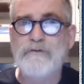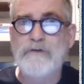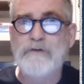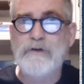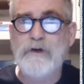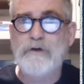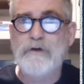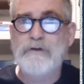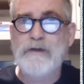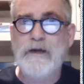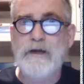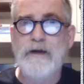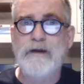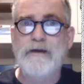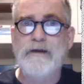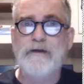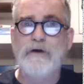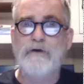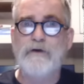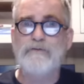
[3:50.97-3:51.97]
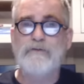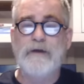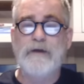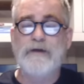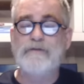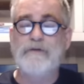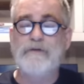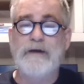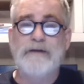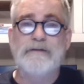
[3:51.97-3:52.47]
you know, Carrie goes
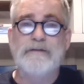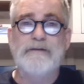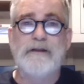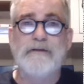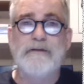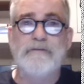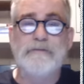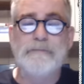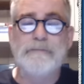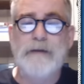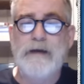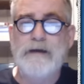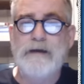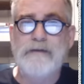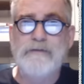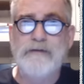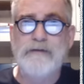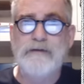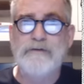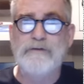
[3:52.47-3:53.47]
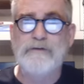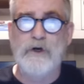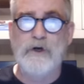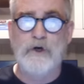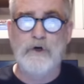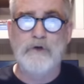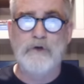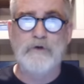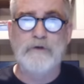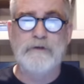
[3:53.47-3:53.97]
around trying to tell everybody that
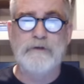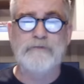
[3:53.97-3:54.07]
no,